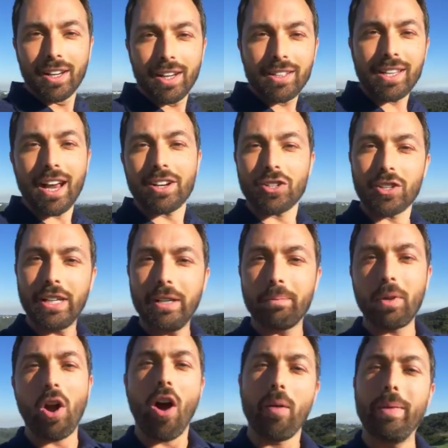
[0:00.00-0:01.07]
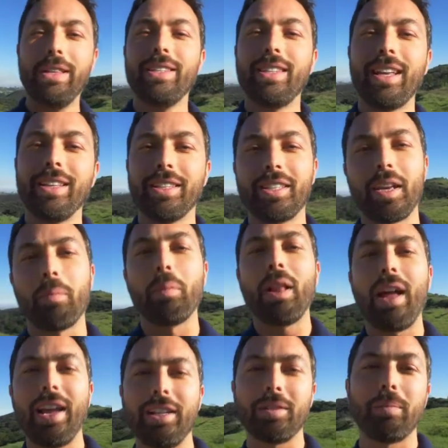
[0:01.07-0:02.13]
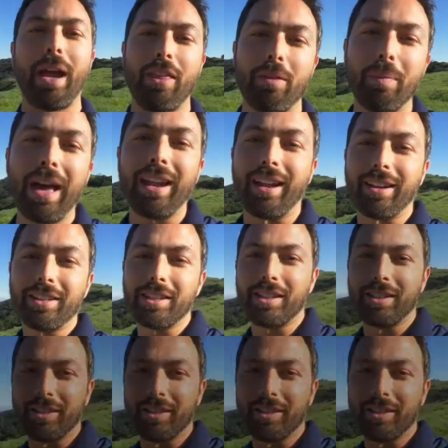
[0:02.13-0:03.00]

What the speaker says: It's actually common sense applied to mathematics.